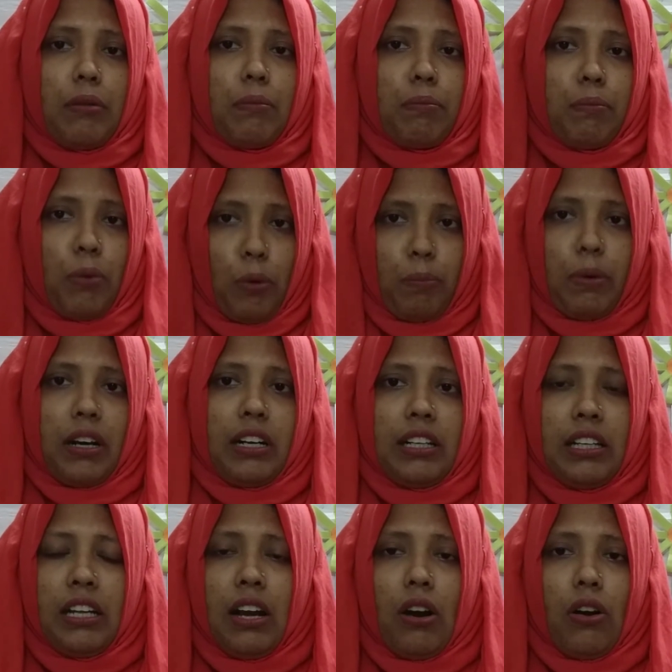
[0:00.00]

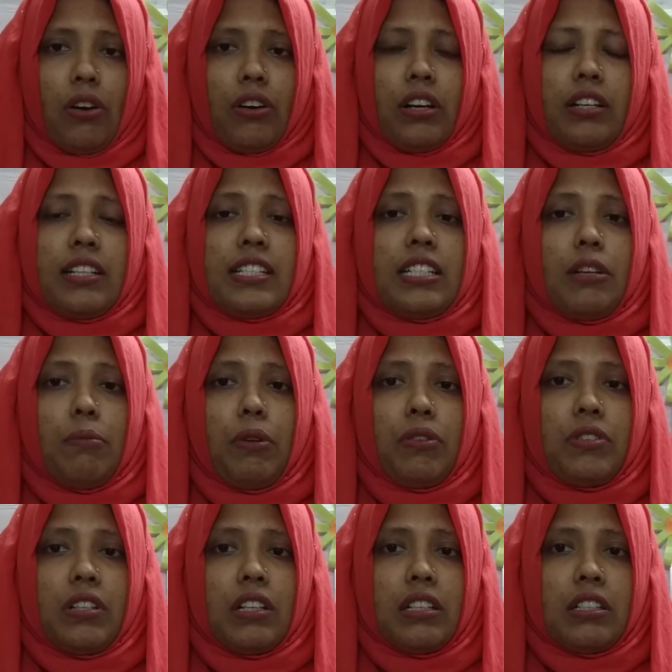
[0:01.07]
properly or
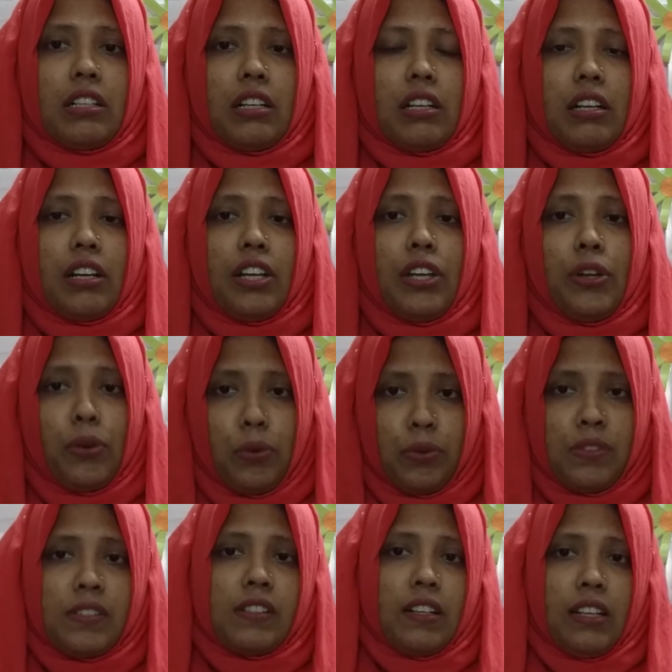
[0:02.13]
distributed
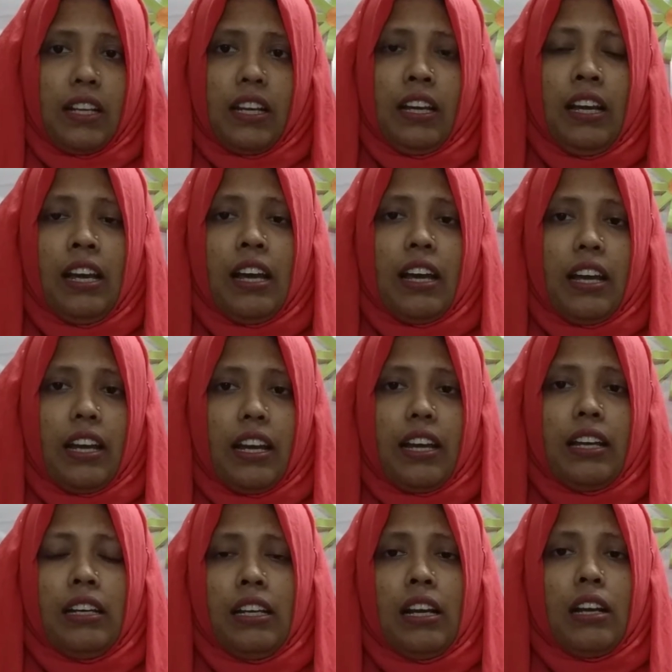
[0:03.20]
hugely
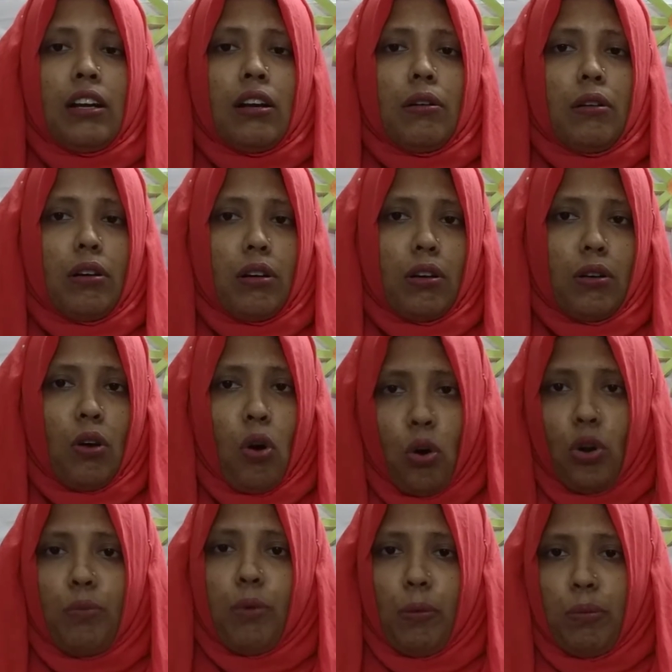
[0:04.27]
in
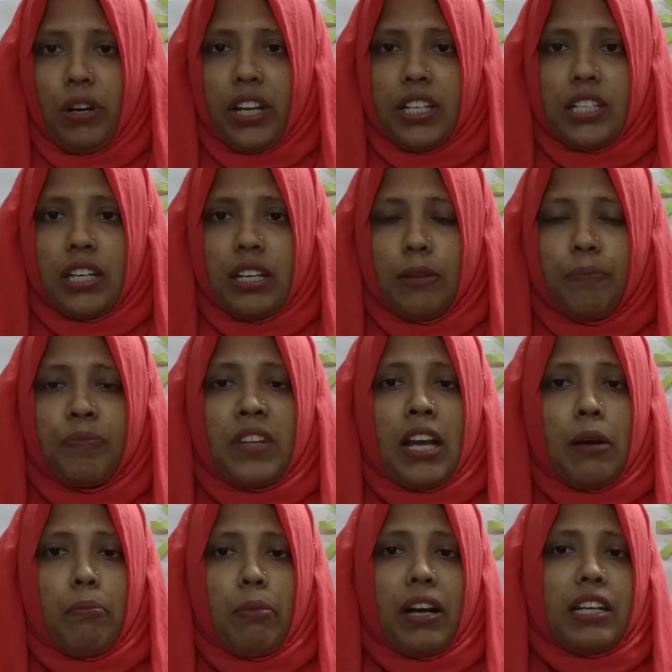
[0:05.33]
whole population.
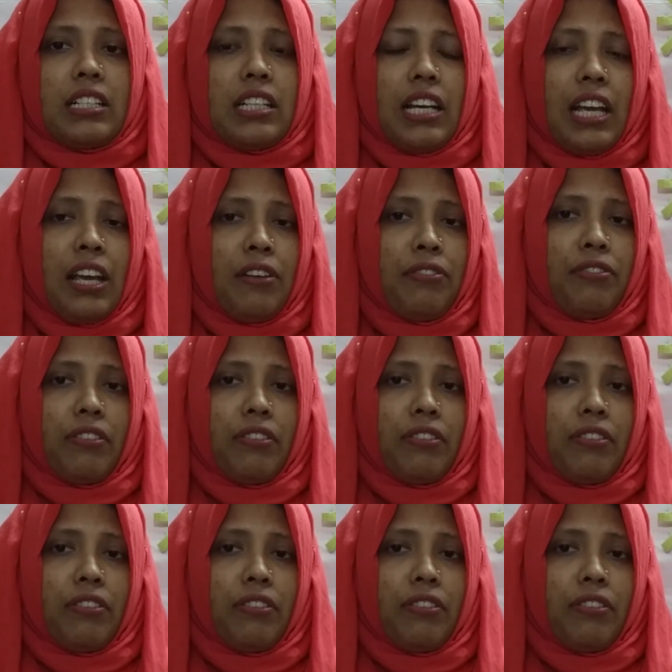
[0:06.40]
But if